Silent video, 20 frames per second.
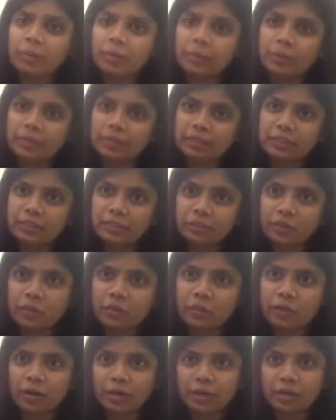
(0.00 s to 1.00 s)
but it is
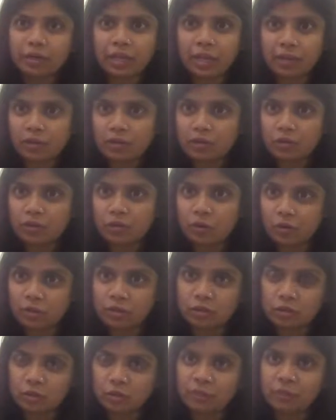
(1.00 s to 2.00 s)
going to hurt others
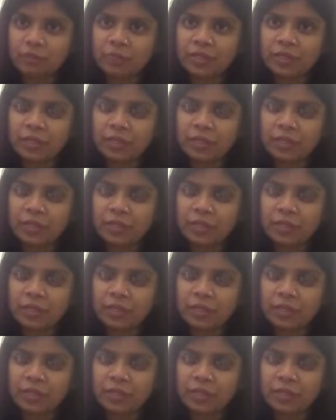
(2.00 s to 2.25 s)
also.